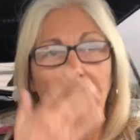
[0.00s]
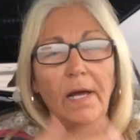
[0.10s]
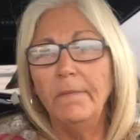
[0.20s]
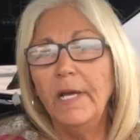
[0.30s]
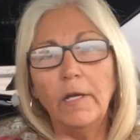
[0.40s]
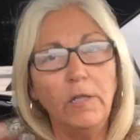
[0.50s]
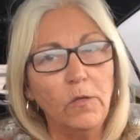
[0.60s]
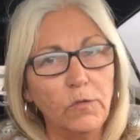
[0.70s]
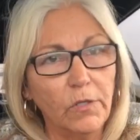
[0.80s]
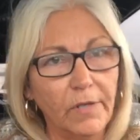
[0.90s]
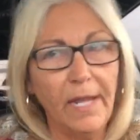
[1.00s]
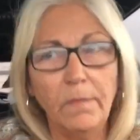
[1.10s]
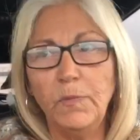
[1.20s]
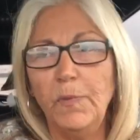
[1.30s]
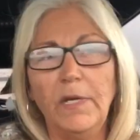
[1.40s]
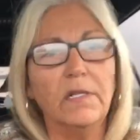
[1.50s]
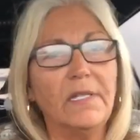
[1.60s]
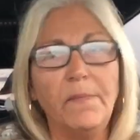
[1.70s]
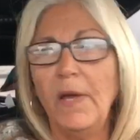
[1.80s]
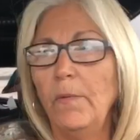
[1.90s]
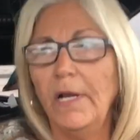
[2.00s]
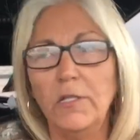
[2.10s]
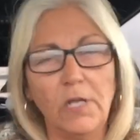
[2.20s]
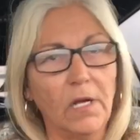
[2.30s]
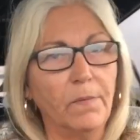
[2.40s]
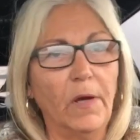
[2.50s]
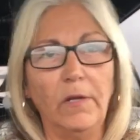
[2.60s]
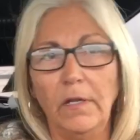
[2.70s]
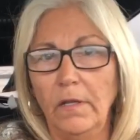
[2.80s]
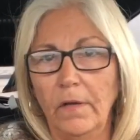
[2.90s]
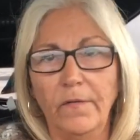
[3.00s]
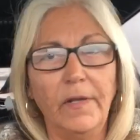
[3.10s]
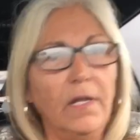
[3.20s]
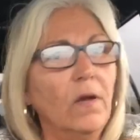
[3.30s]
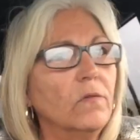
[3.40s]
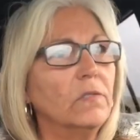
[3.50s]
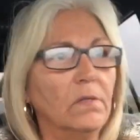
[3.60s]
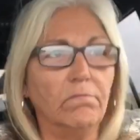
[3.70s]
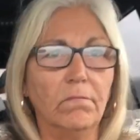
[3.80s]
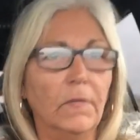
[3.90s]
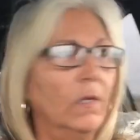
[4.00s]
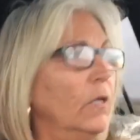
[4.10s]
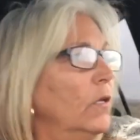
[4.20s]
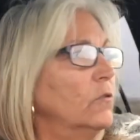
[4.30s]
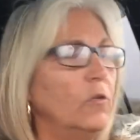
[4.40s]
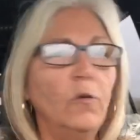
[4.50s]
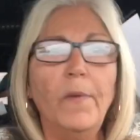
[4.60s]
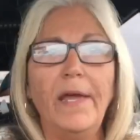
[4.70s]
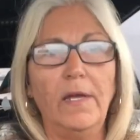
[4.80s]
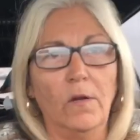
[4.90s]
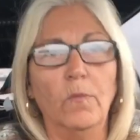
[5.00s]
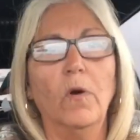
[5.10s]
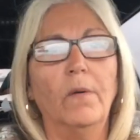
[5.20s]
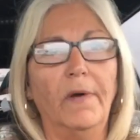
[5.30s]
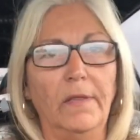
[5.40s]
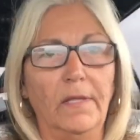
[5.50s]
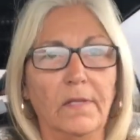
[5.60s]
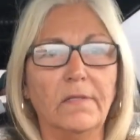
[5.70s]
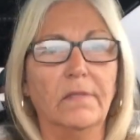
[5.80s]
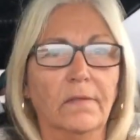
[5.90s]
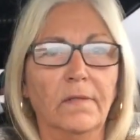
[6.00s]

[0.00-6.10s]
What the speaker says: Now, I'm not going to use their names because they may want to talk about it in their videos, so you may hear more about this.